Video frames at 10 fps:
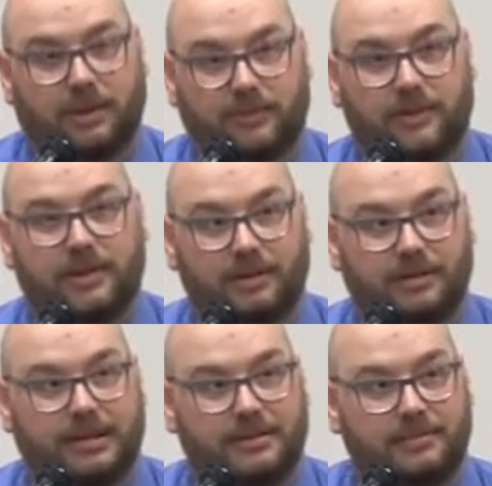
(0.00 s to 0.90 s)
very
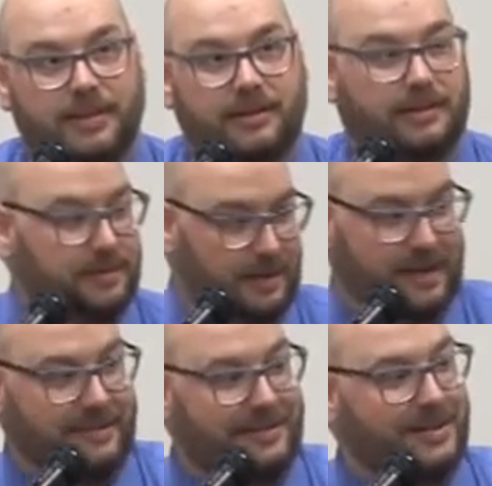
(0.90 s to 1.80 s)
long time. I think,
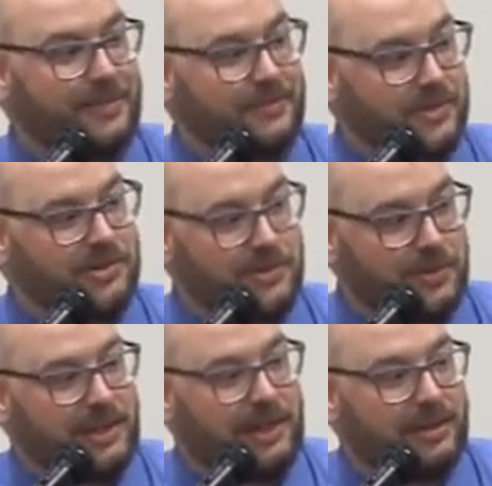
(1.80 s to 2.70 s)
as I said, I'm on version
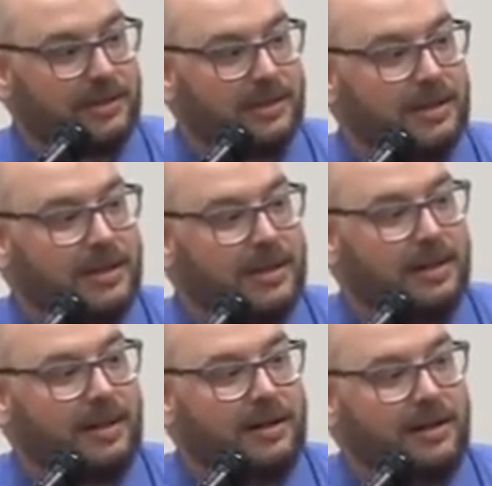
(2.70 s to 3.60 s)
28.
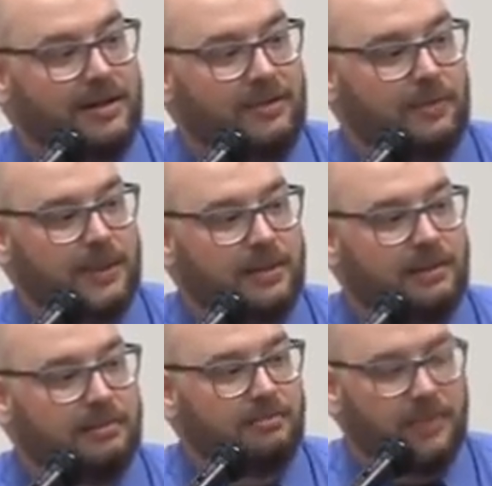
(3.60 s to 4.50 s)
Uh, and that's
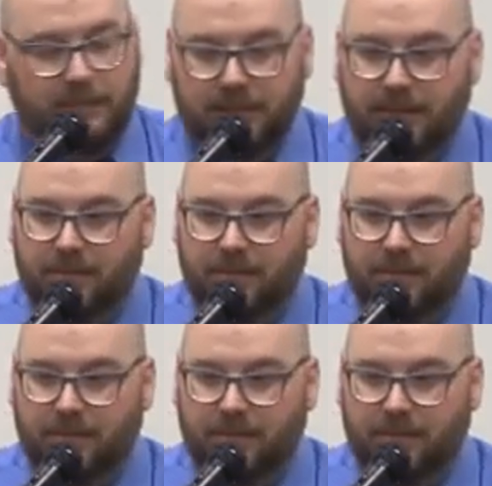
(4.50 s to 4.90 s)
been maybe